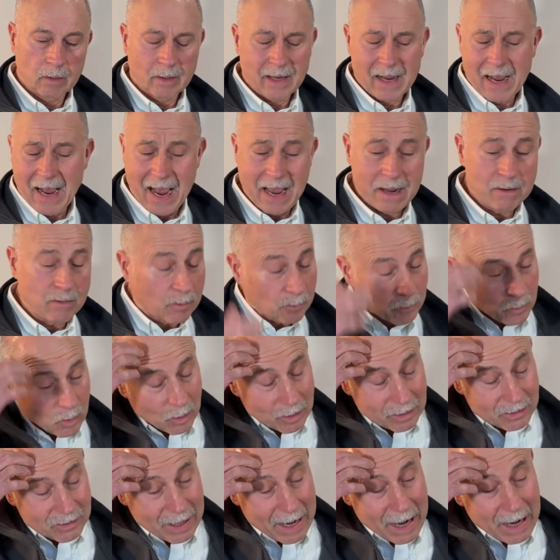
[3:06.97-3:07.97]
I don't know
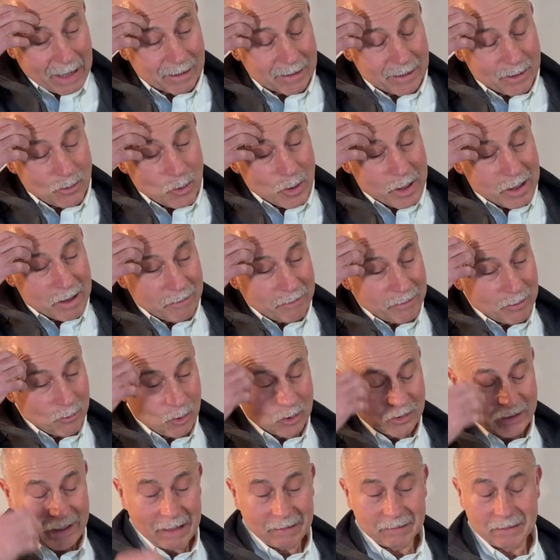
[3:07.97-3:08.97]
exactly when, if it
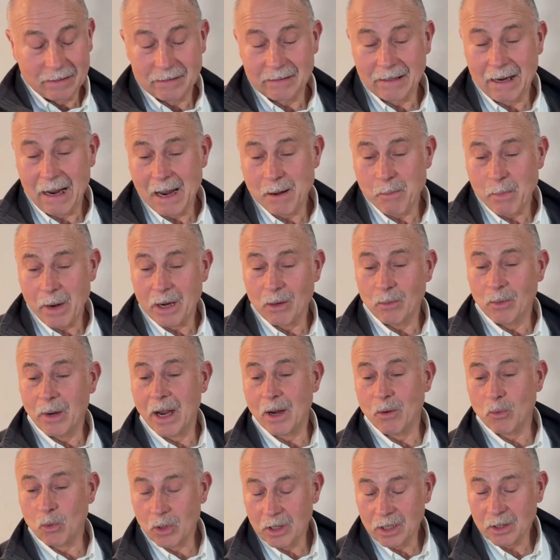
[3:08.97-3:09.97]
was at the time I
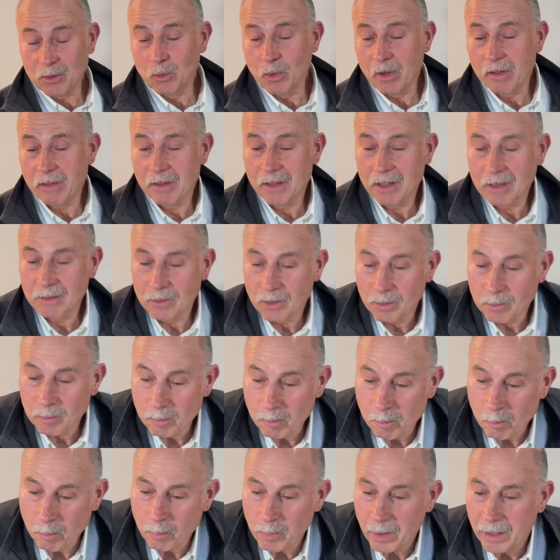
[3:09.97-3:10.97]
worked with it,
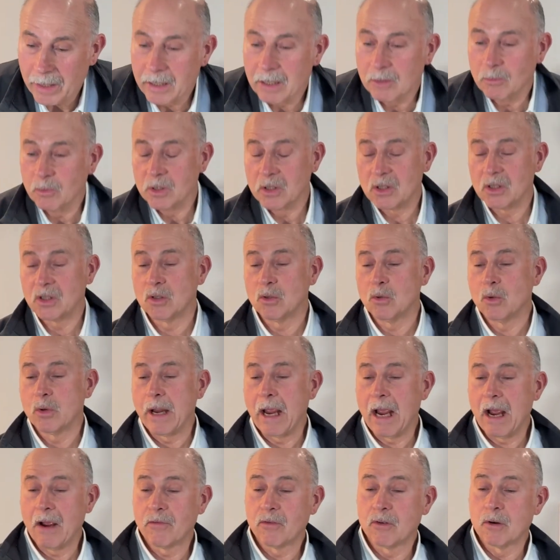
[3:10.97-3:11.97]
but it was soon
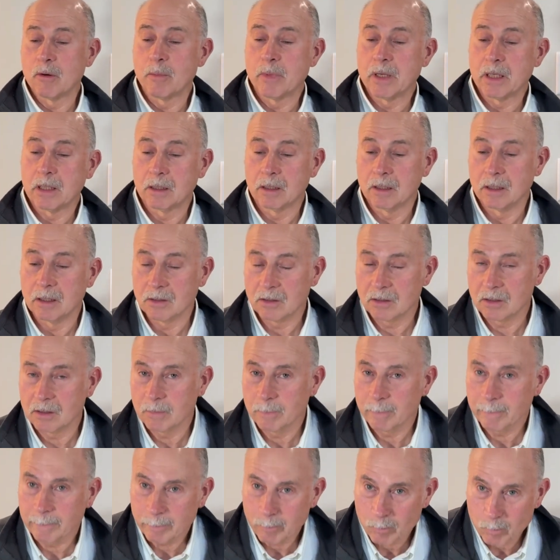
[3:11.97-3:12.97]
after, because
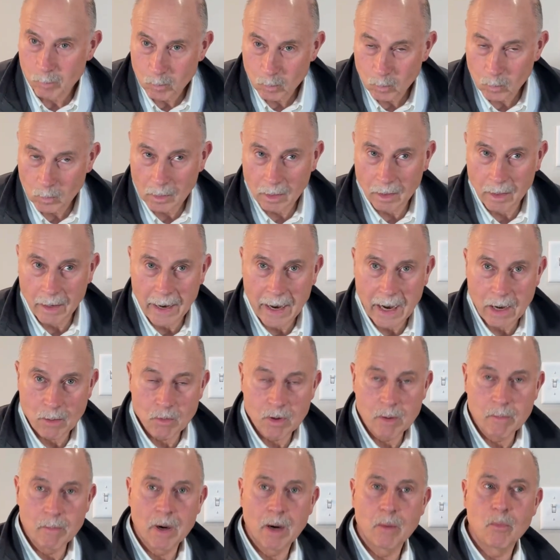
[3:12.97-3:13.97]
I
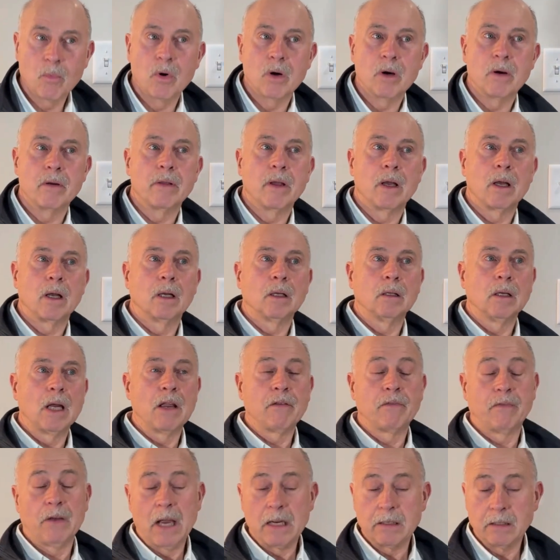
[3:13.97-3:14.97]
remembered,
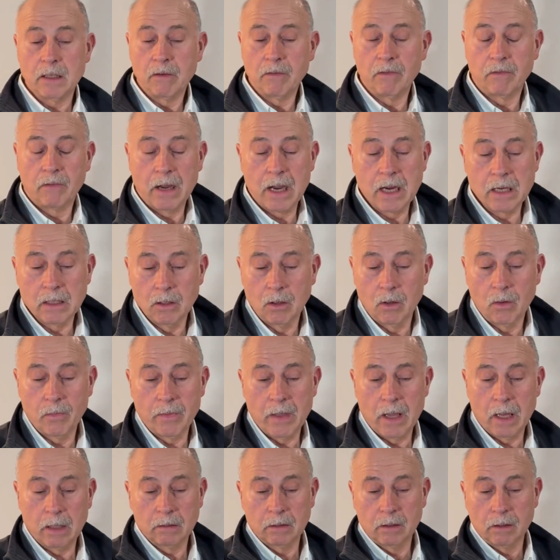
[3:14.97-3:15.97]
I did find out
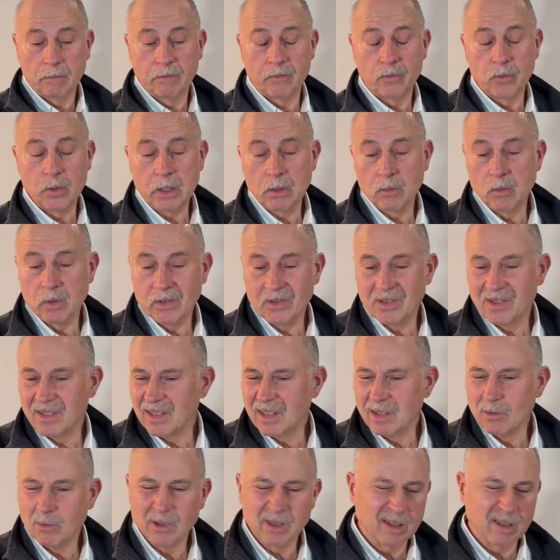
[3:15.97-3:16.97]
that the
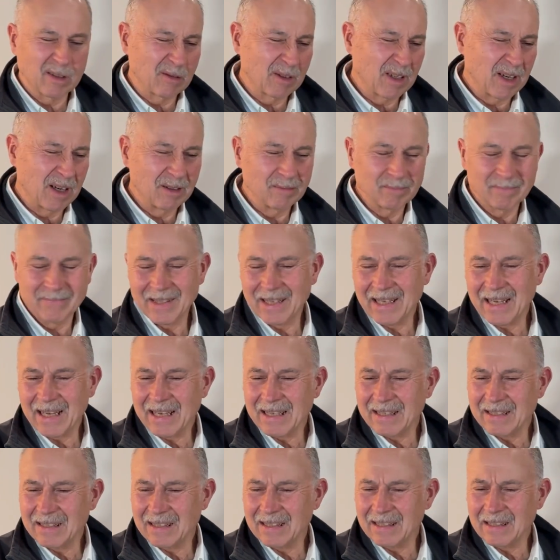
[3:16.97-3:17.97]
frequency was around
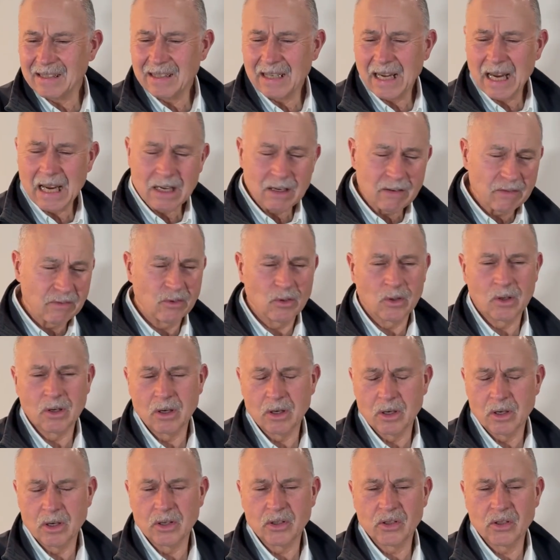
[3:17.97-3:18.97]
84
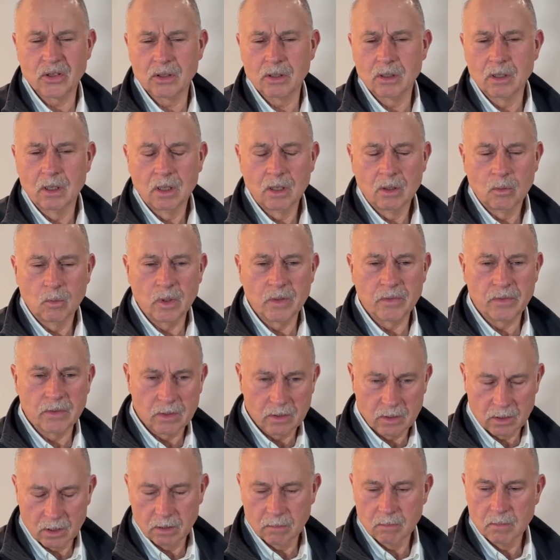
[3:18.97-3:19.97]
Hertz with
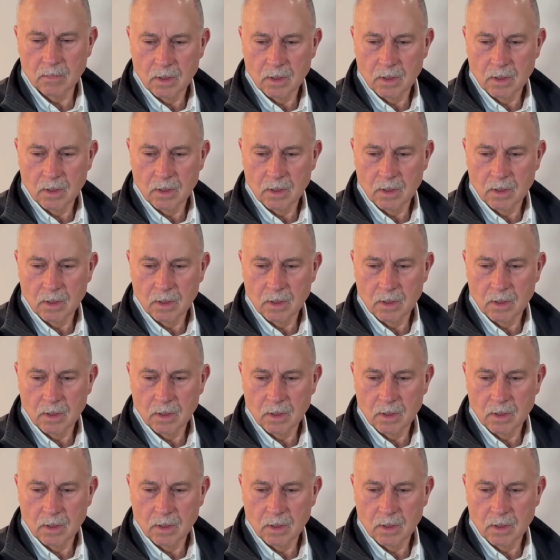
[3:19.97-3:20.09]
this